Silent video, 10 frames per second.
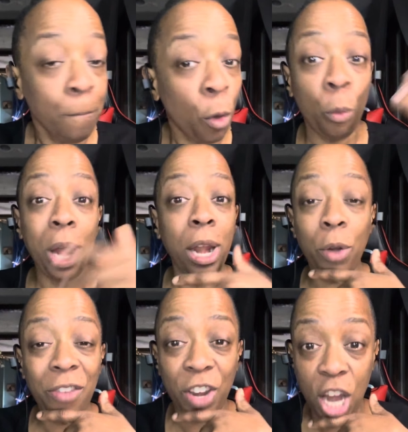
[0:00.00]
We
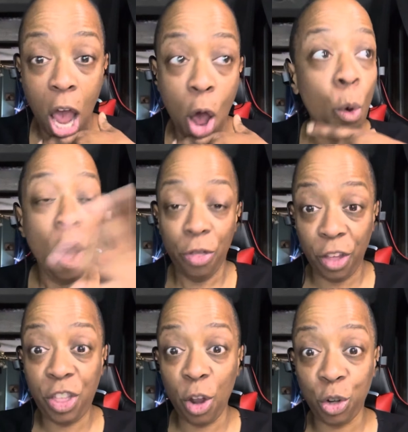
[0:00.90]
don't even know
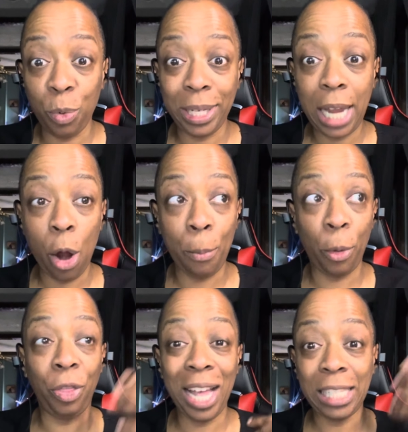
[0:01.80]
that they're doing terrible
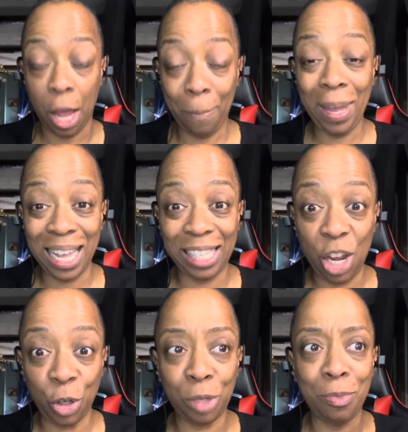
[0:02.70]
things because
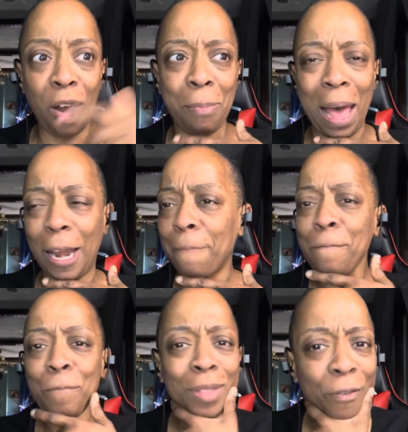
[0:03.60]
they're smart about it.
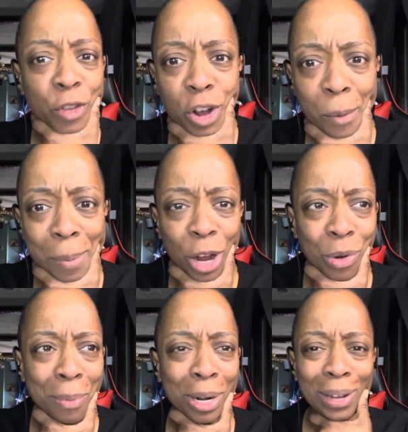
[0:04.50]
If you're going to be a
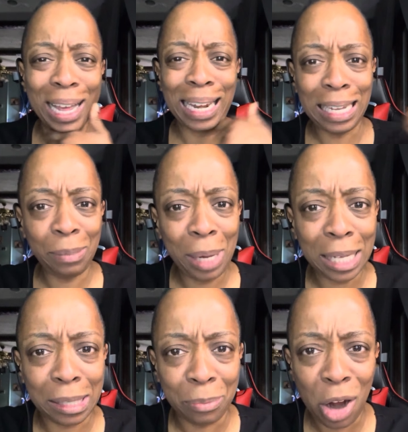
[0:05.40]
criminal, at least be a
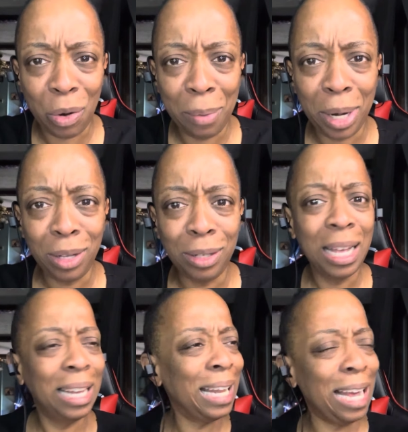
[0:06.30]
smart criminal.
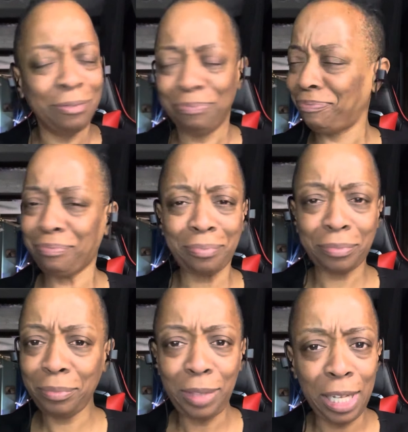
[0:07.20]
Like,
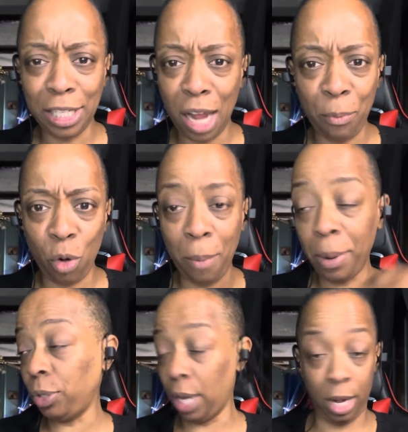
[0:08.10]
dumb
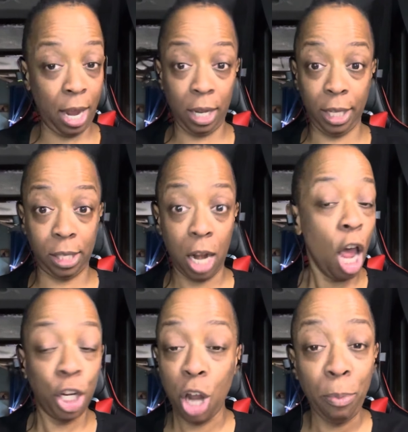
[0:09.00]
criminals. Now, listen,
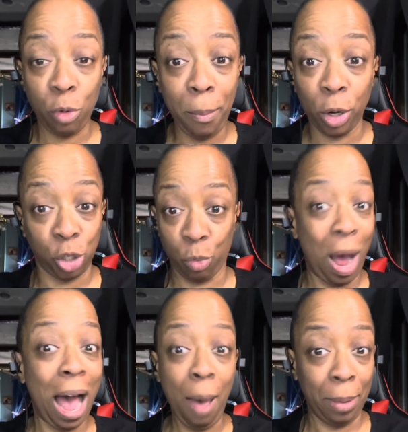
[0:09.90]
dumb criminals are
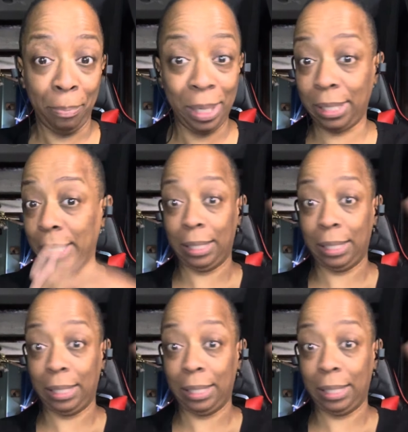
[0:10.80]
why I'm in business.